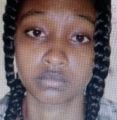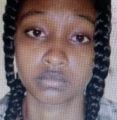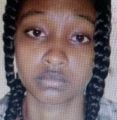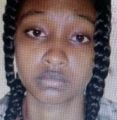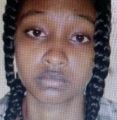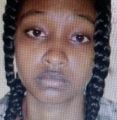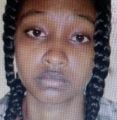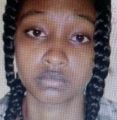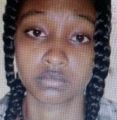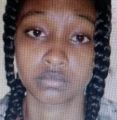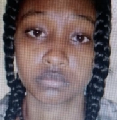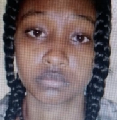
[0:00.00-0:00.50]

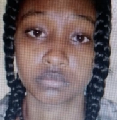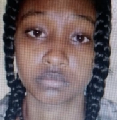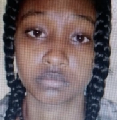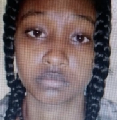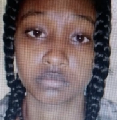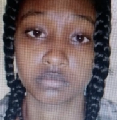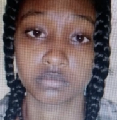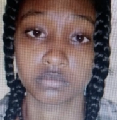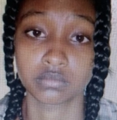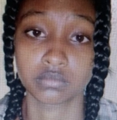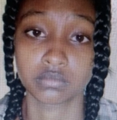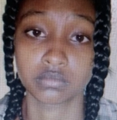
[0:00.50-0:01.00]

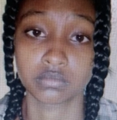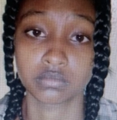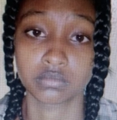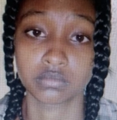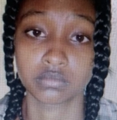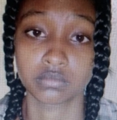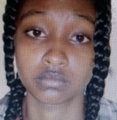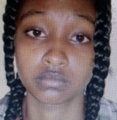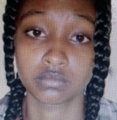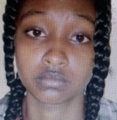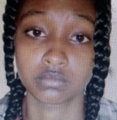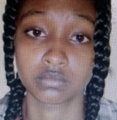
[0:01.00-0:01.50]

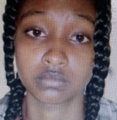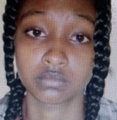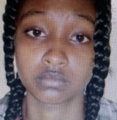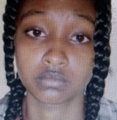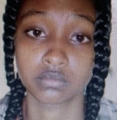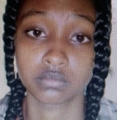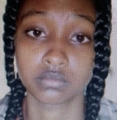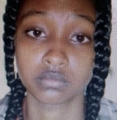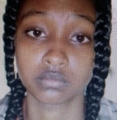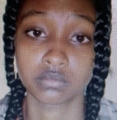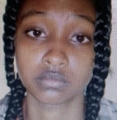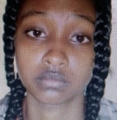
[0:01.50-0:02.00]

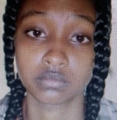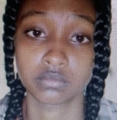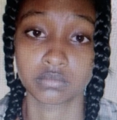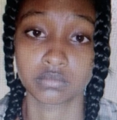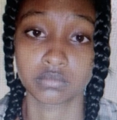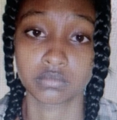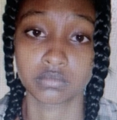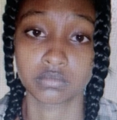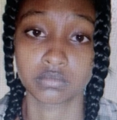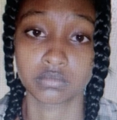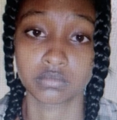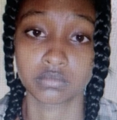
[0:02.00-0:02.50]

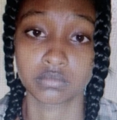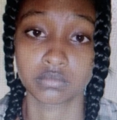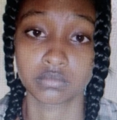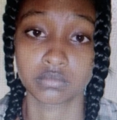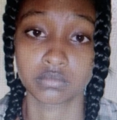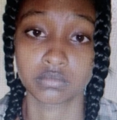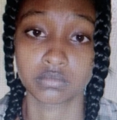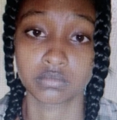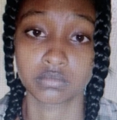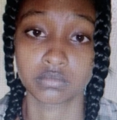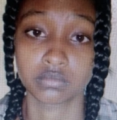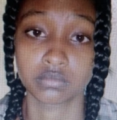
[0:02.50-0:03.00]

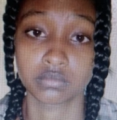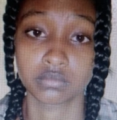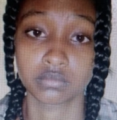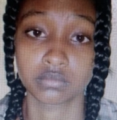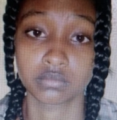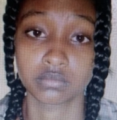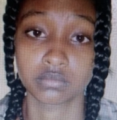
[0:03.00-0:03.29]
The face doesn't move, so there is nothing to read.